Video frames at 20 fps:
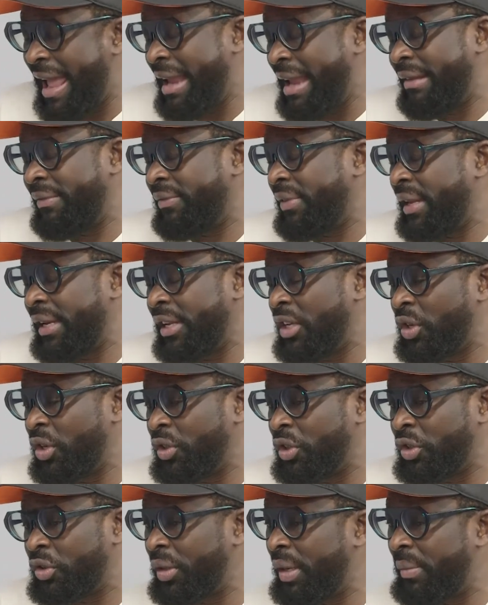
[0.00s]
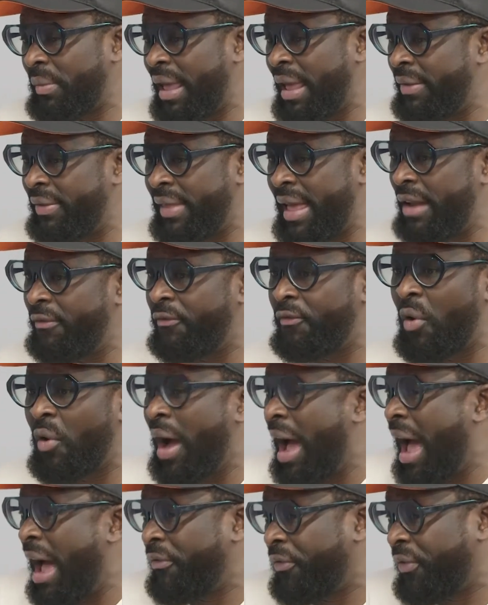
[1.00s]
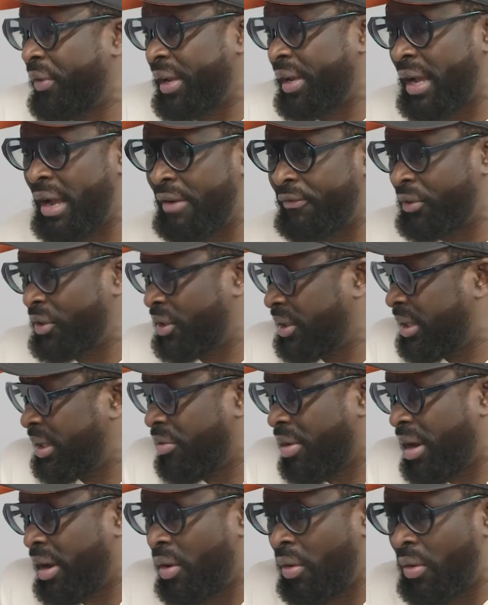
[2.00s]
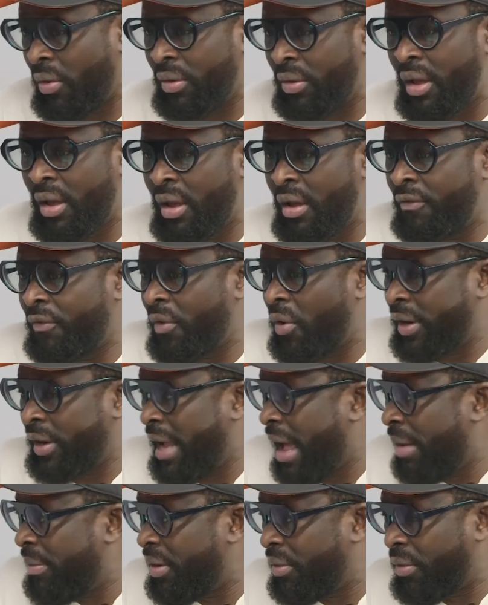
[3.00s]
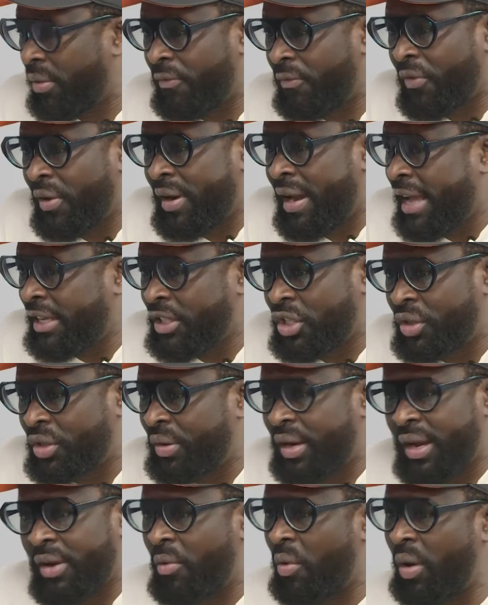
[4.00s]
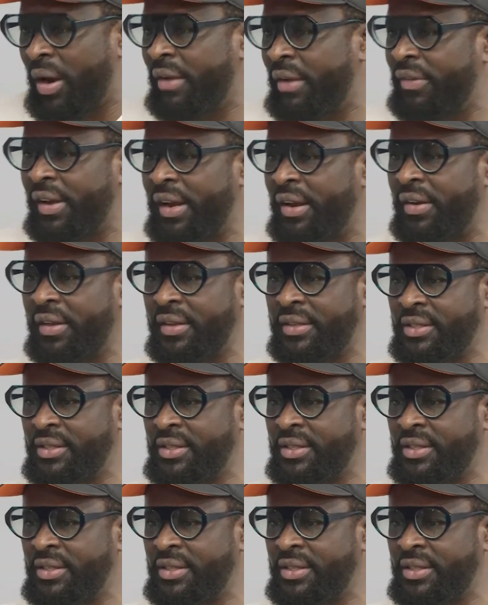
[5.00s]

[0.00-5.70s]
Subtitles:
there anything in your dream like that for Africa, for Sierra Leone, for Cameroon, for Nigeria, wherever it